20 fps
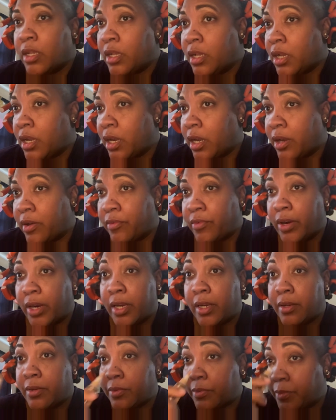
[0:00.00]
All right,
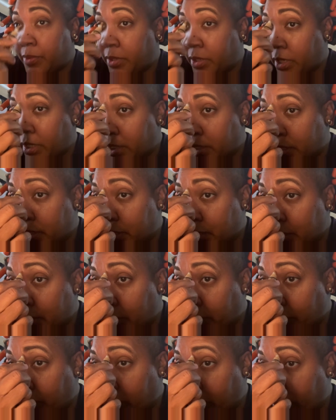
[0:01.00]
we're gonna let this set
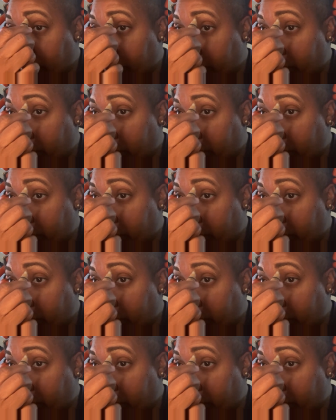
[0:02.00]
for a few